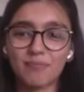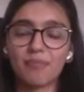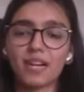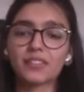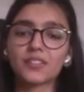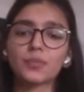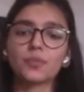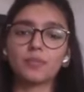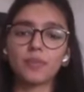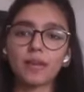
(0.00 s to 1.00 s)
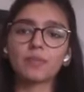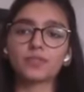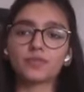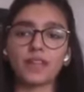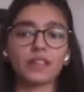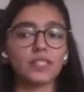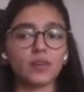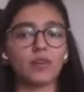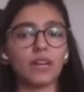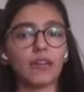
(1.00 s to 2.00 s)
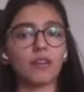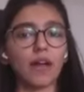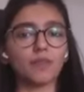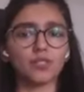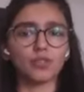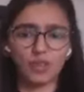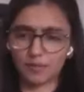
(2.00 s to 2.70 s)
But you will be able to find this online on Amazon.